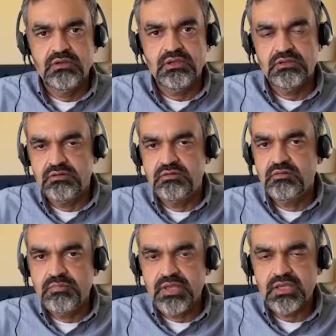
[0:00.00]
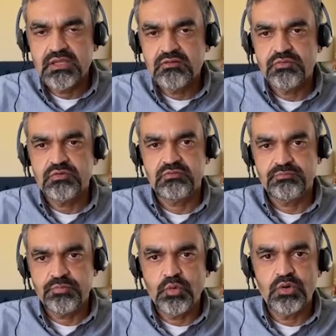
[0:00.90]
and the demand for
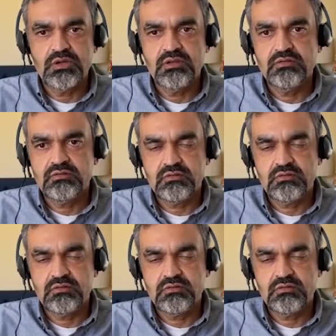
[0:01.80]
support is